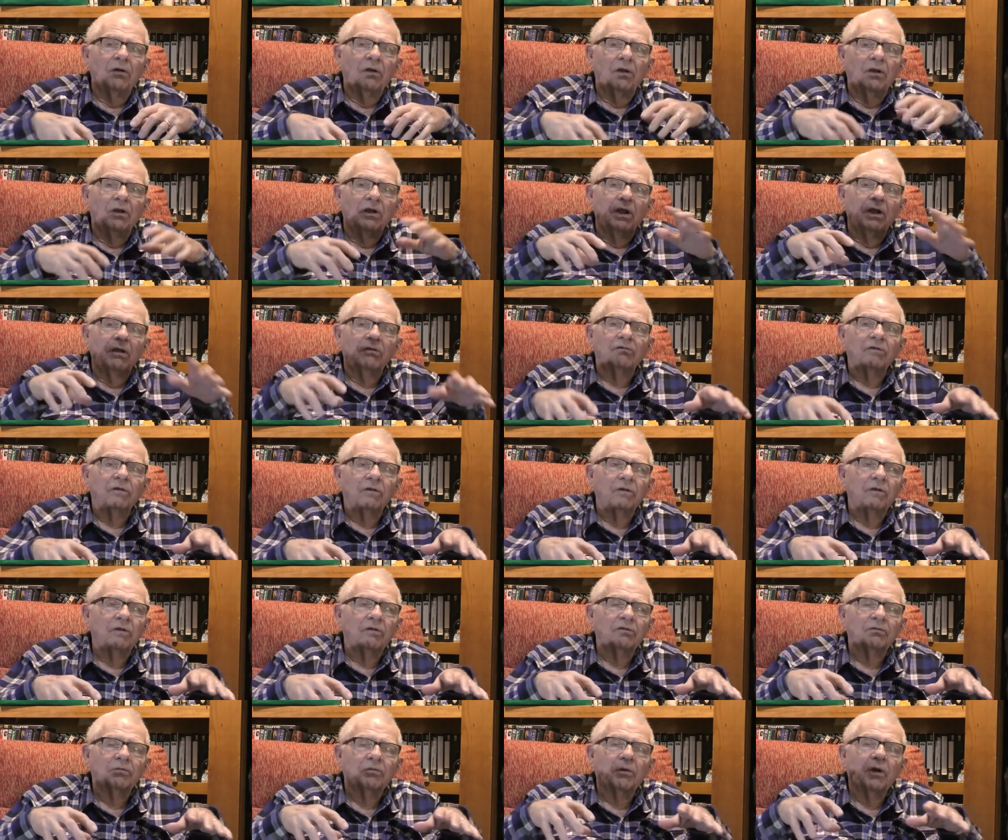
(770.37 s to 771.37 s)
and each of
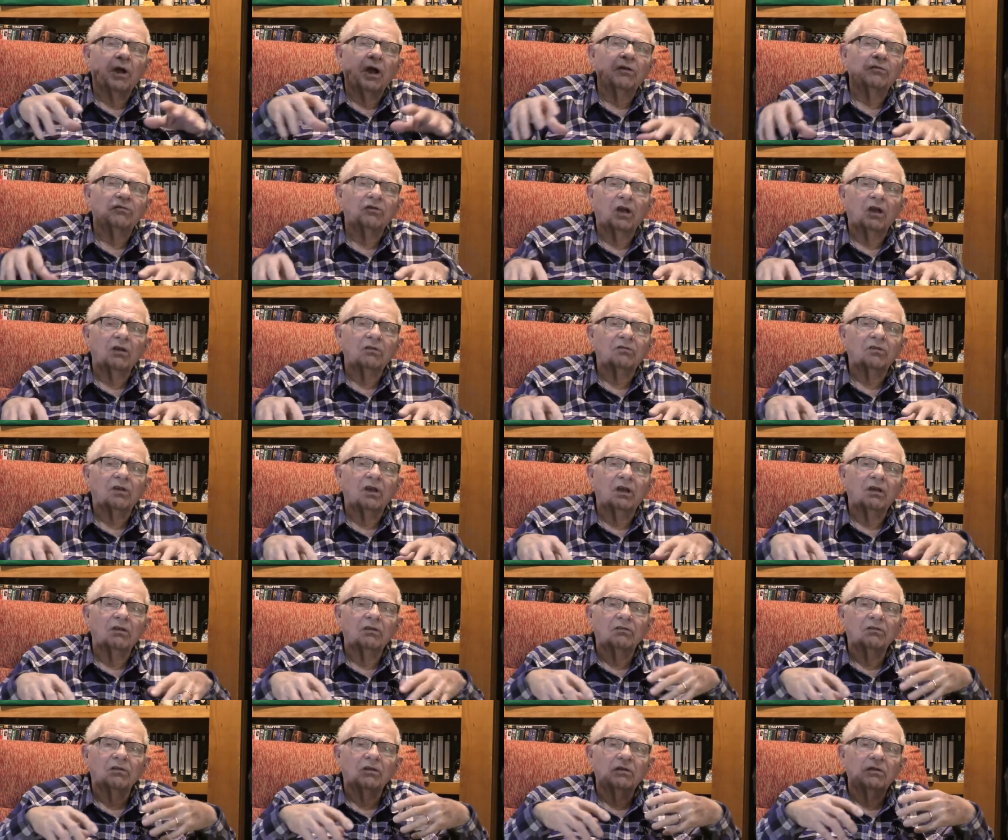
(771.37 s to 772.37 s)
those projects
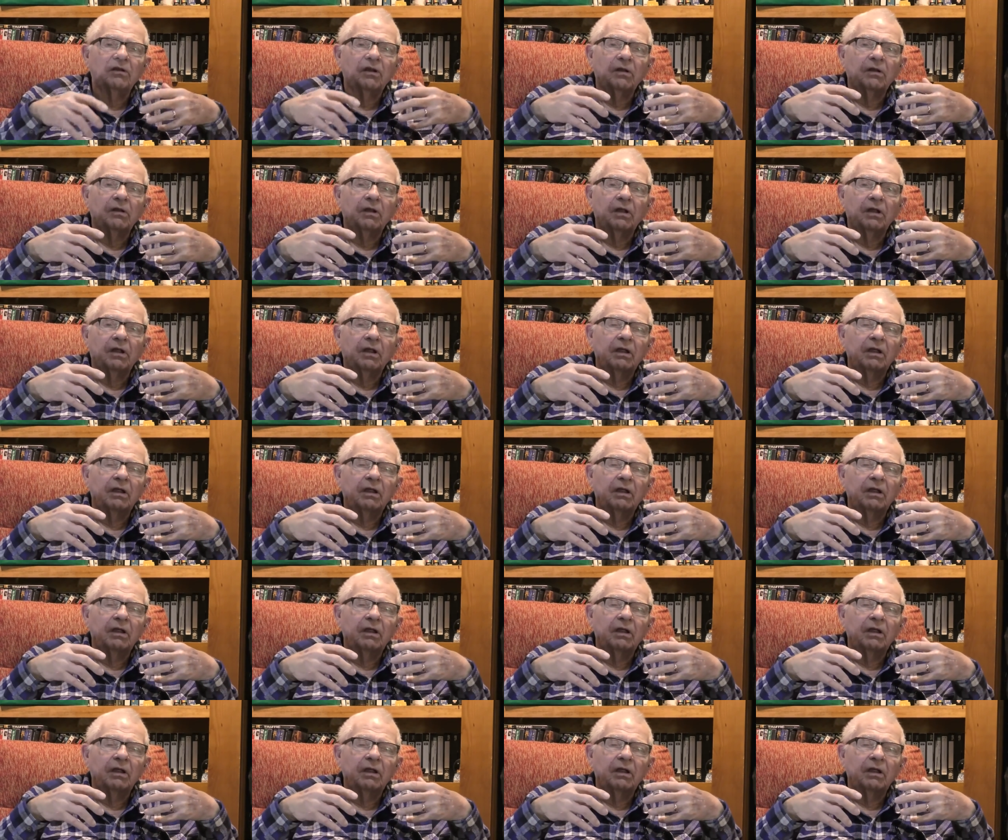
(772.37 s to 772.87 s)
has a